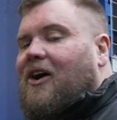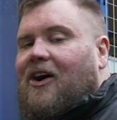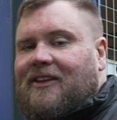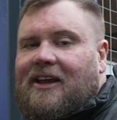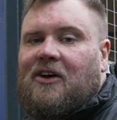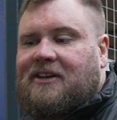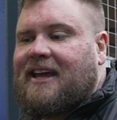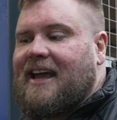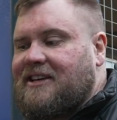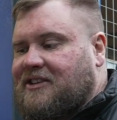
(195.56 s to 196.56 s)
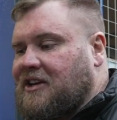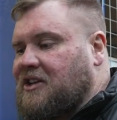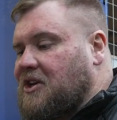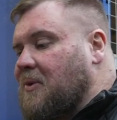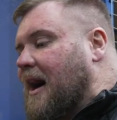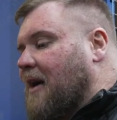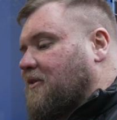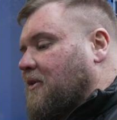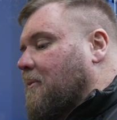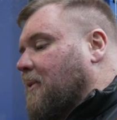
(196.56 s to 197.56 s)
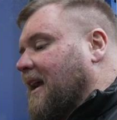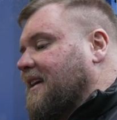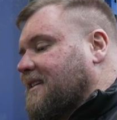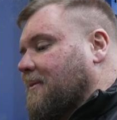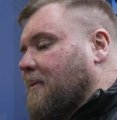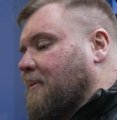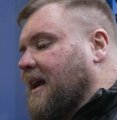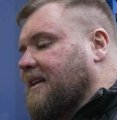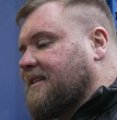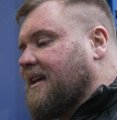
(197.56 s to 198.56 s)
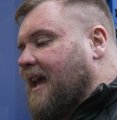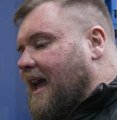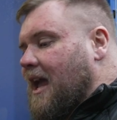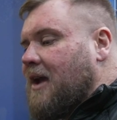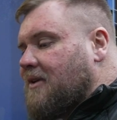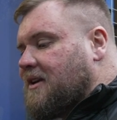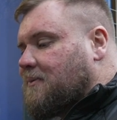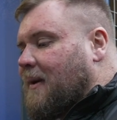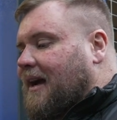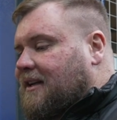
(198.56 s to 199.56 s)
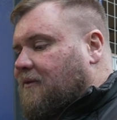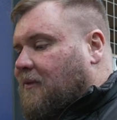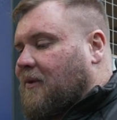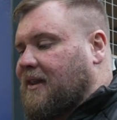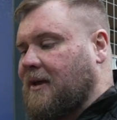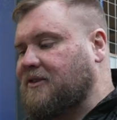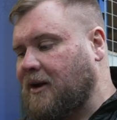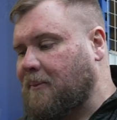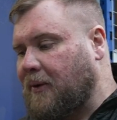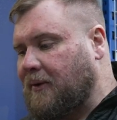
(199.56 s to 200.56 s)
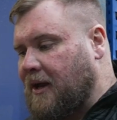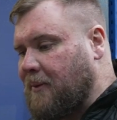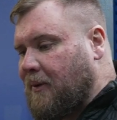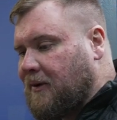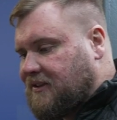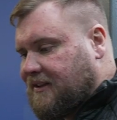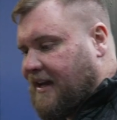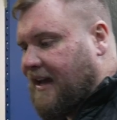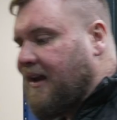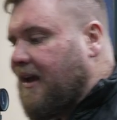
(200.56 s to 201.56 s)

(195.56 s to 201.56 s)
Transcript: On the odd occasion, you do have to replace some of the bits, irrespective of whether you're trying to put new bushes in.